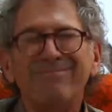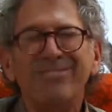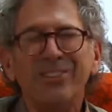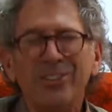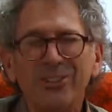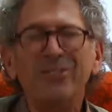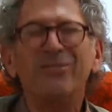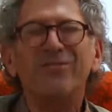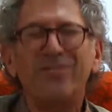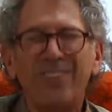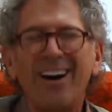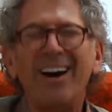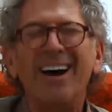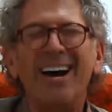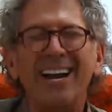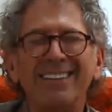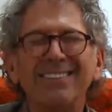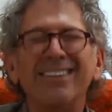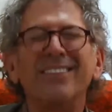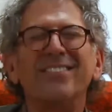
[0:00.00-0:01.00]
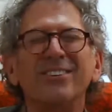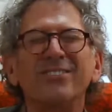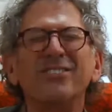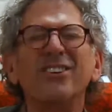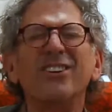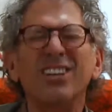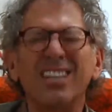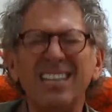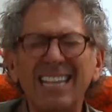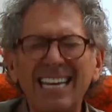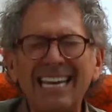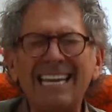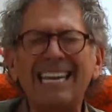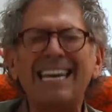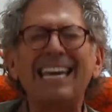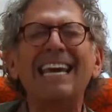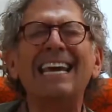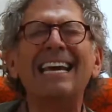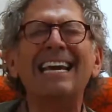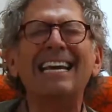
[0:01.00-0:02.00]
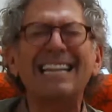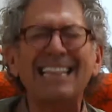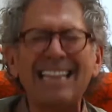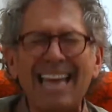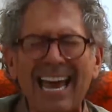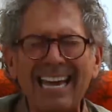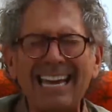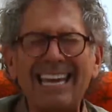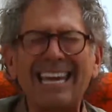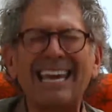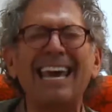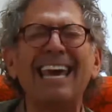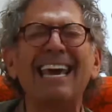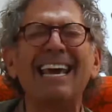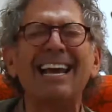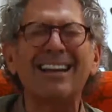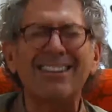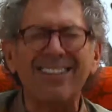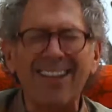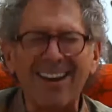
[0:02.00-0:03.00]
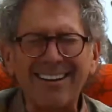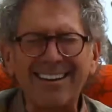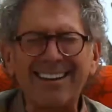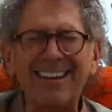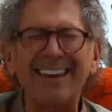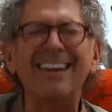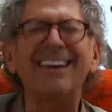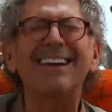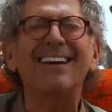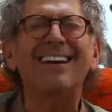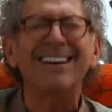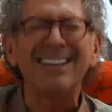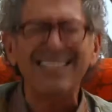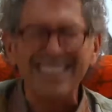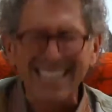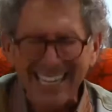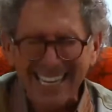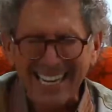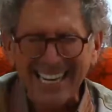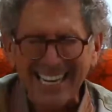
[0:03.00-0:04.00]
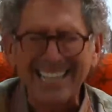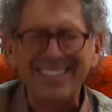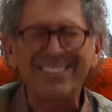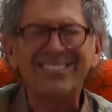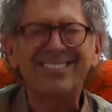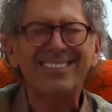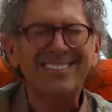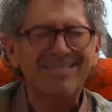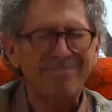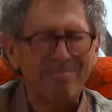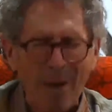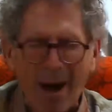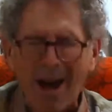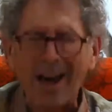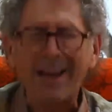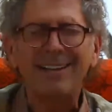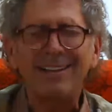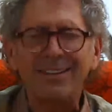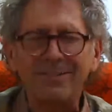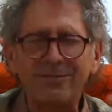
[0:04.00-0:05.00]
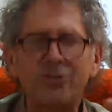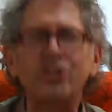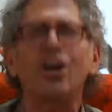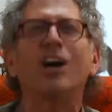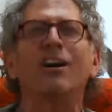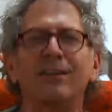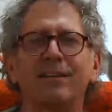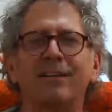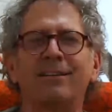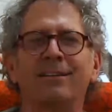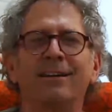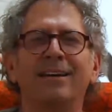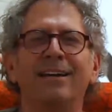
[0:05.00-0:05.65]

You'll find that there's a clinking, clanking, punking, caliginous pile of junk